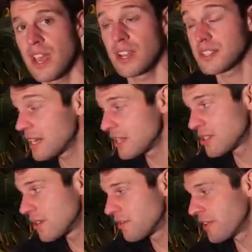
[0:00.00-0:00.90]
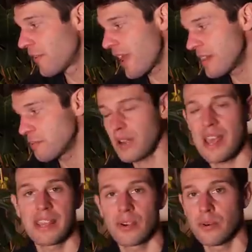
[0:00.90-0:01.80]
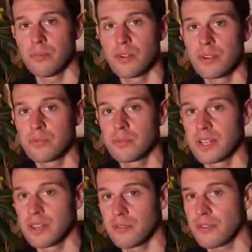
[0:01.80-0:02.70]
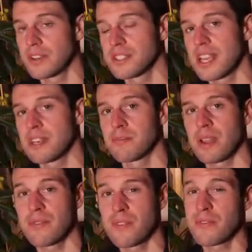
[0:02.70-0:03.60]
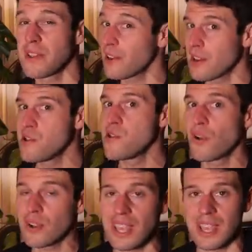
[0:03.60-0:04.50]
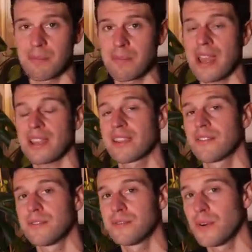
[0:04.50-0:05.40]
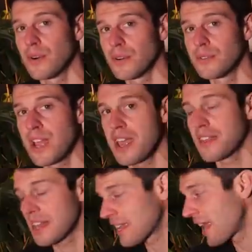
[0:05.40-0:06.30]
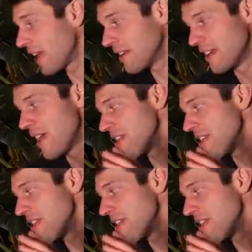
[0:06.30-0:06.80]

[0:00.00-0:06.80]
Ideally, you shouldn't feel any play or movement in the front end, but if you feel a knocking back and forth, then again,